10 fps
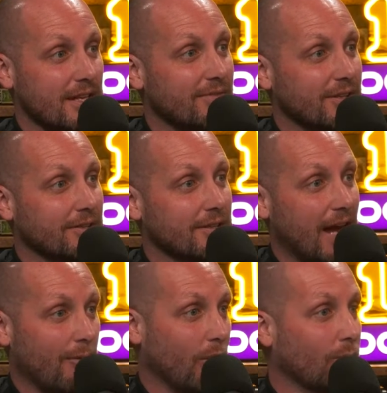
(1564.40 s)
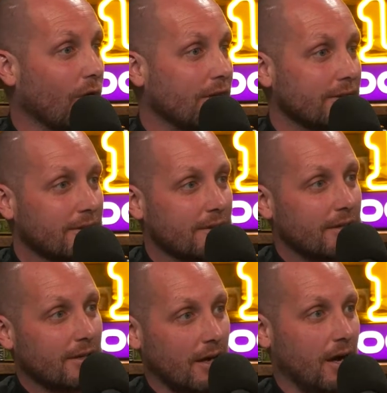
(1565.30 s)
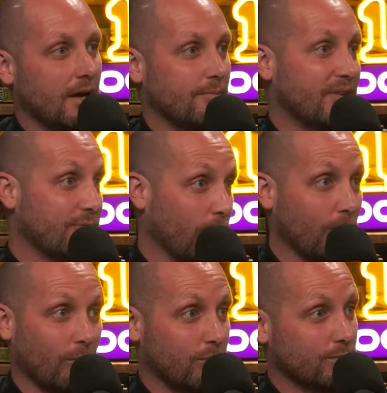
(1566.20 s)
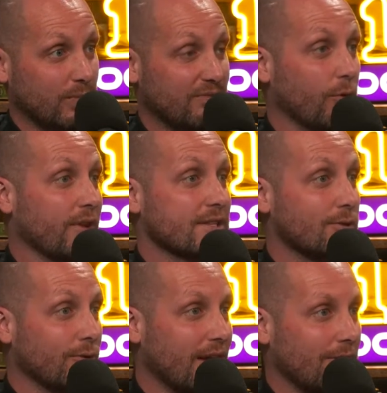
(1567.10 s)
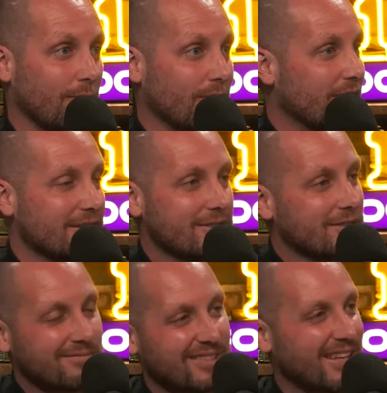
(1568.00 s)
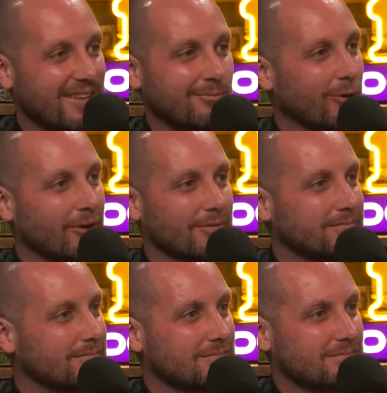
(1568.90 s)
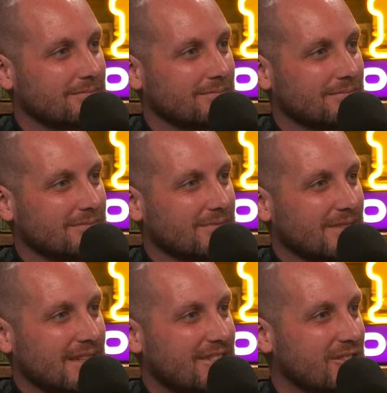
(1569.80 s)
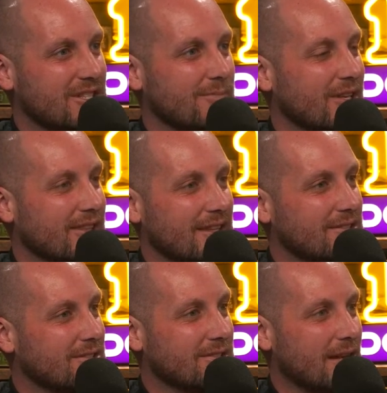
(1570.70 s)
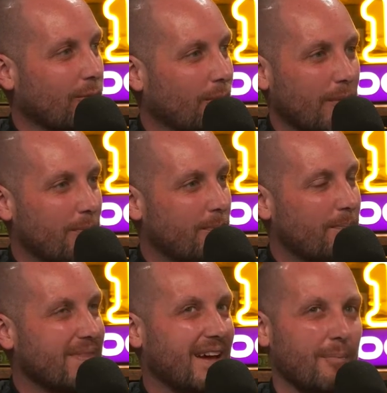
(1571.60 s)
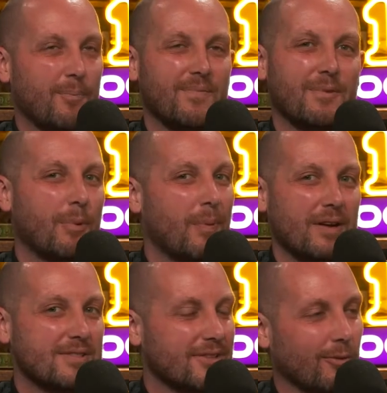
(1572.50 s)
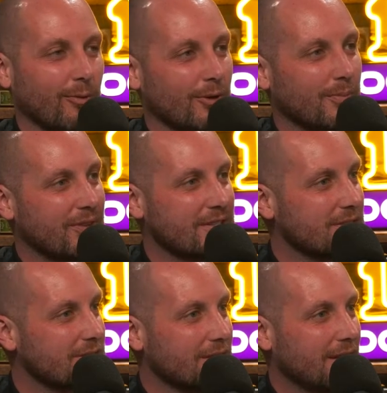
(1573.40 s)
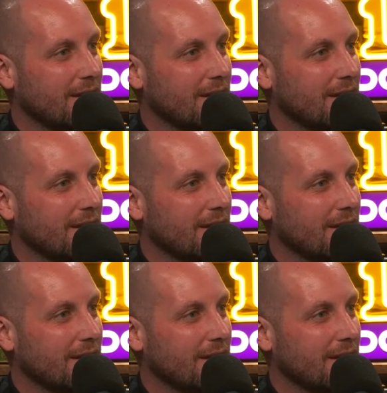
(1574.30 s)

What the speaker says: even at 1-1 before they scored that goal, but they weren't. It just seems like they weren't not prepared's not the word, but they just